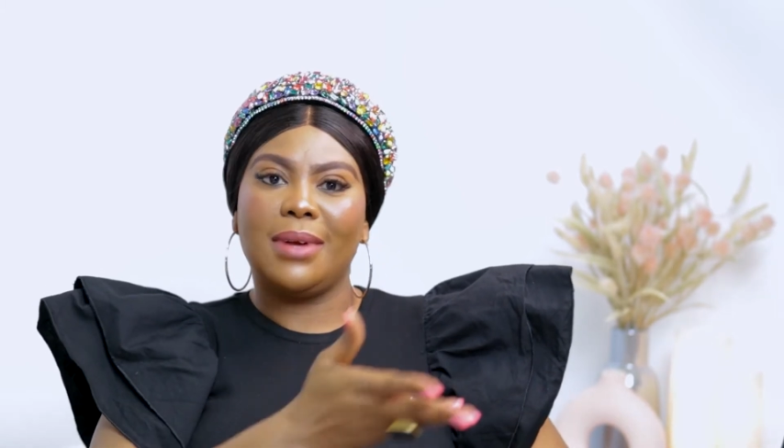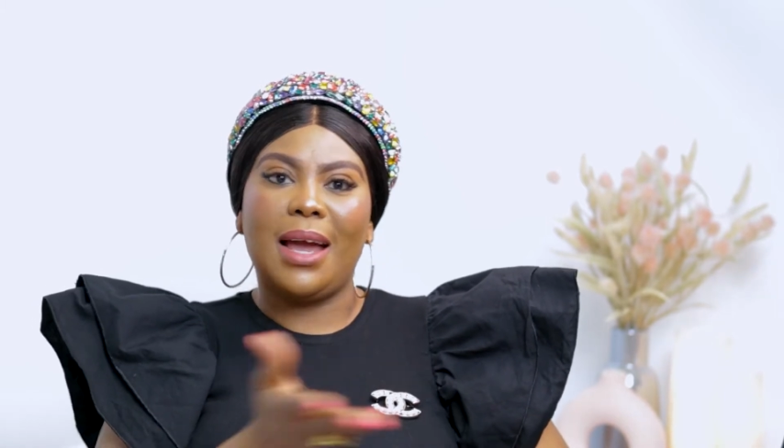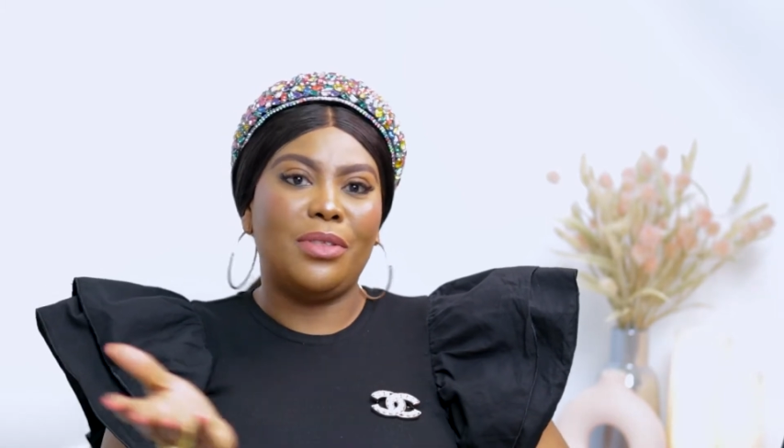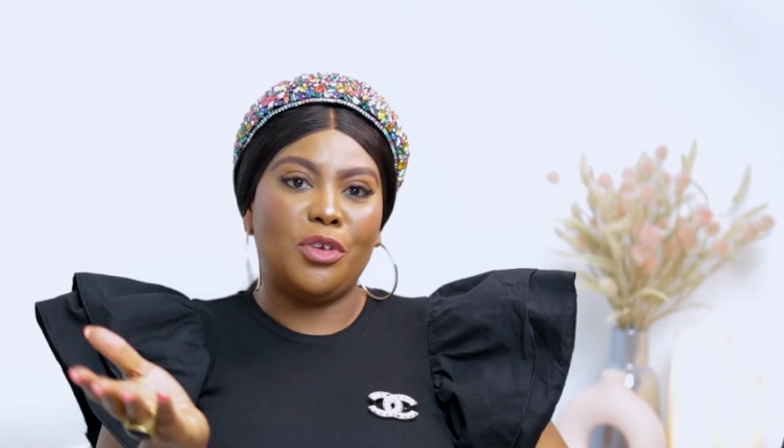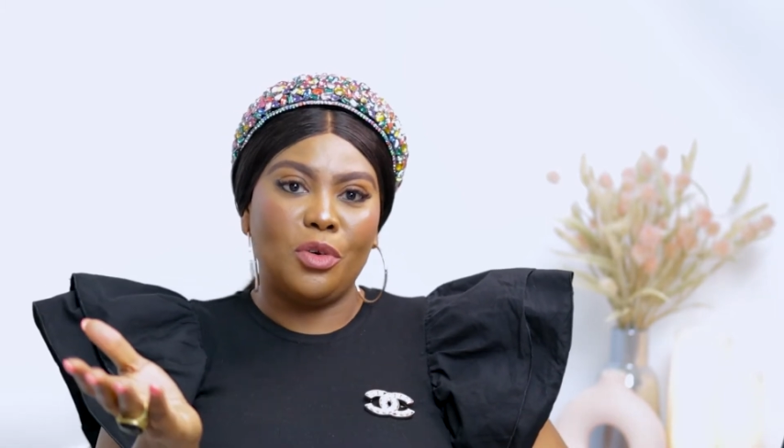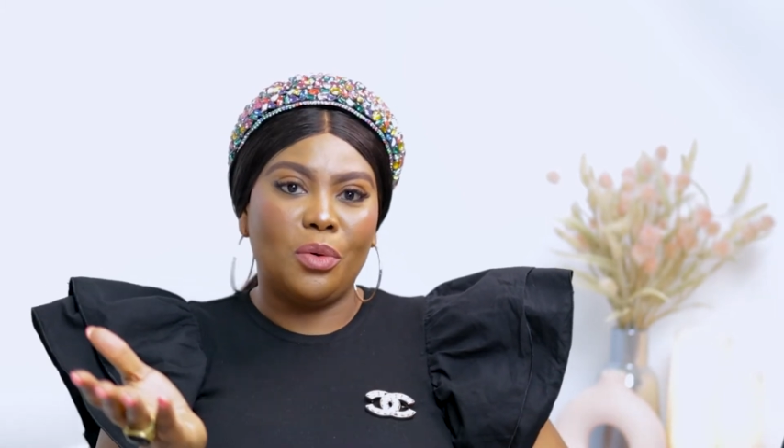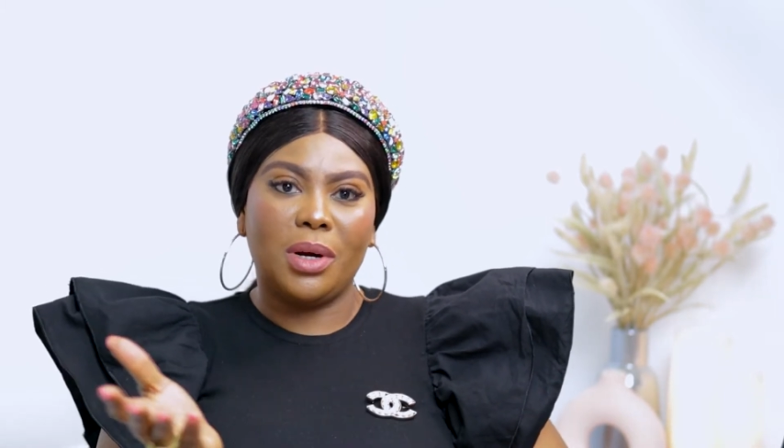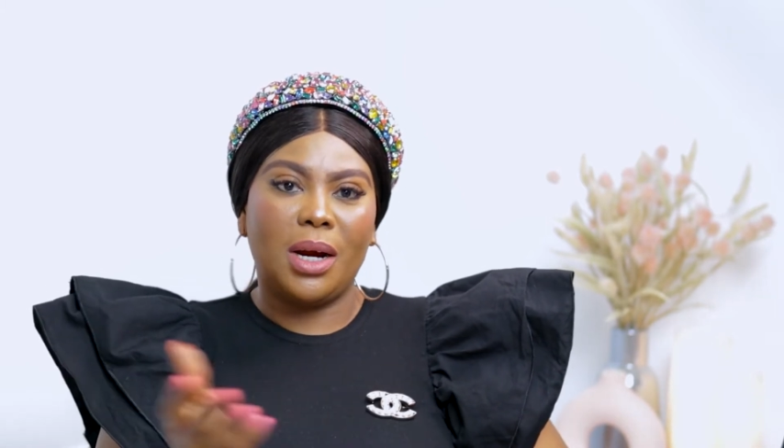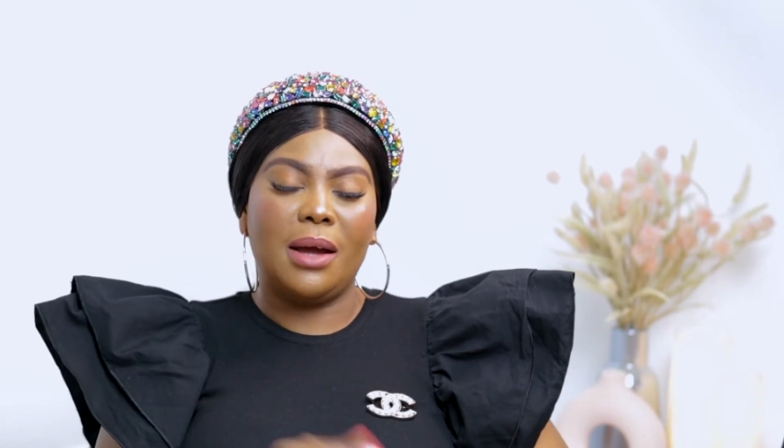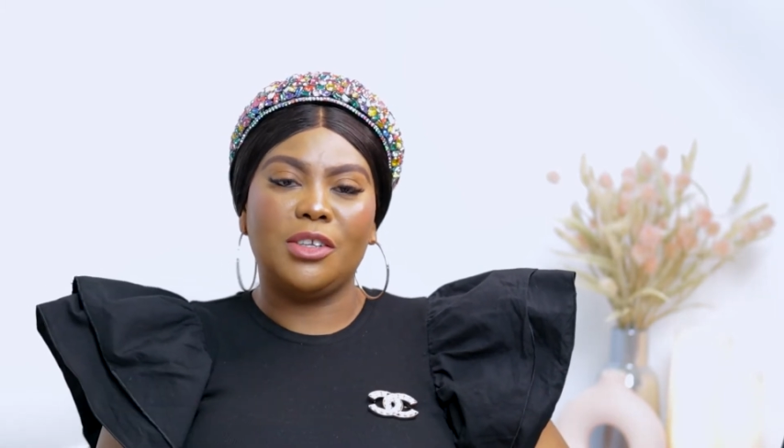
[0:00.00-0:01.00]
either
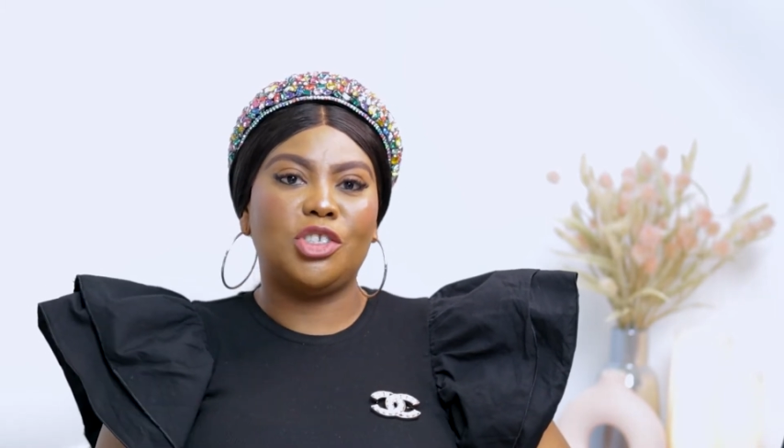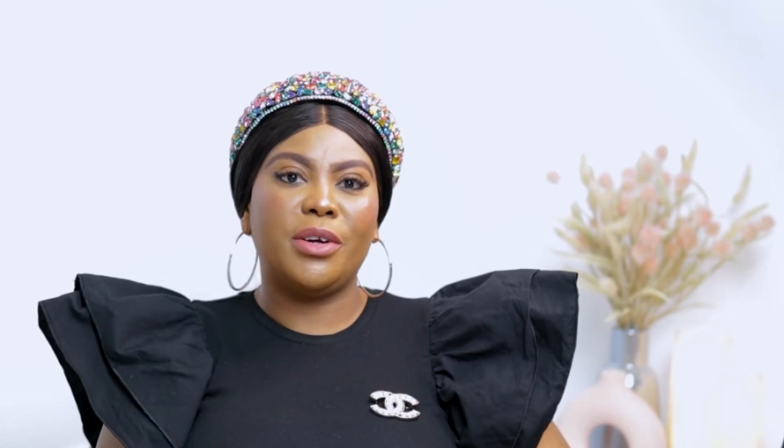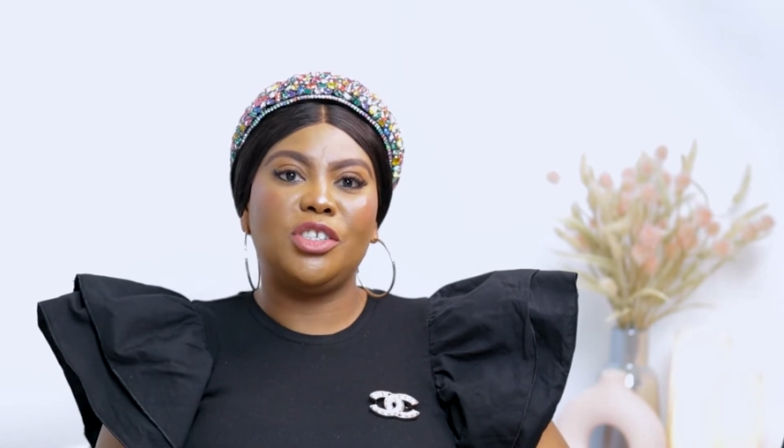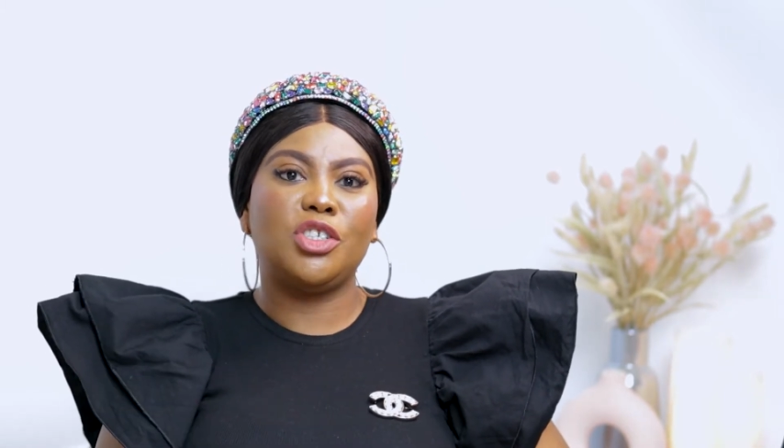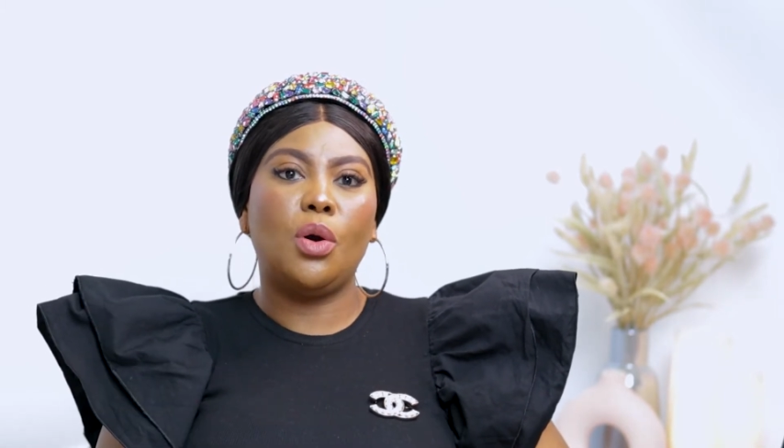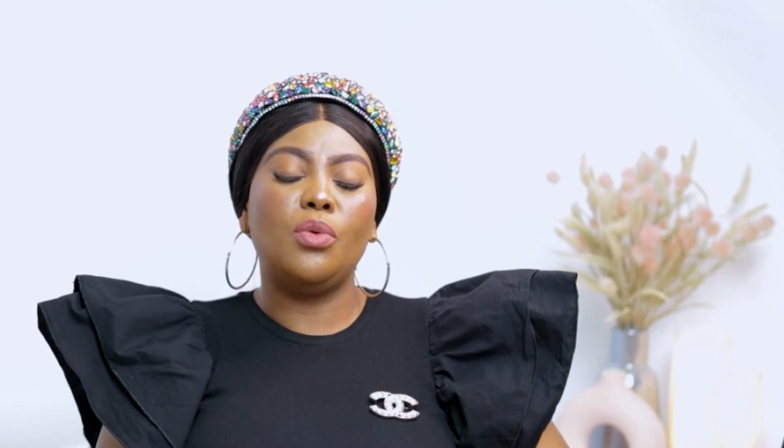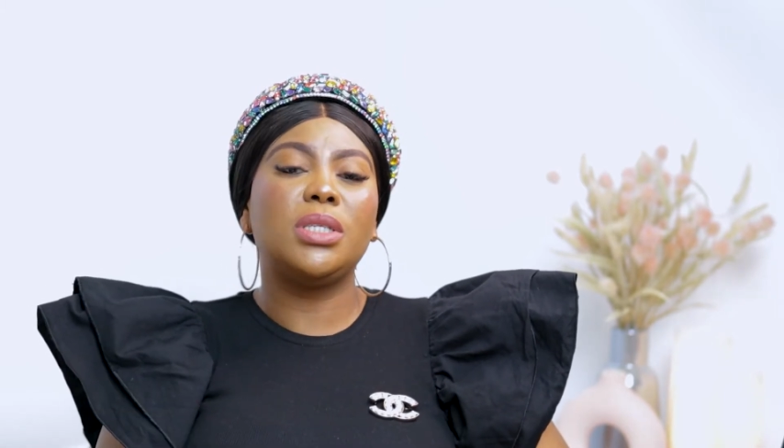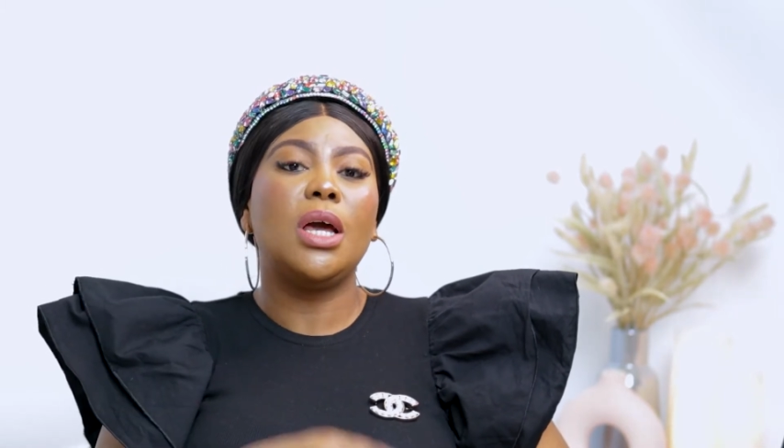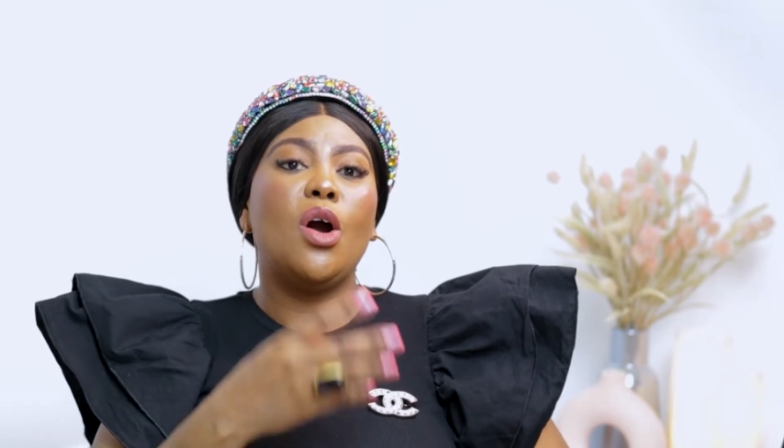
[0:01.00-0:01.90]
your trench coat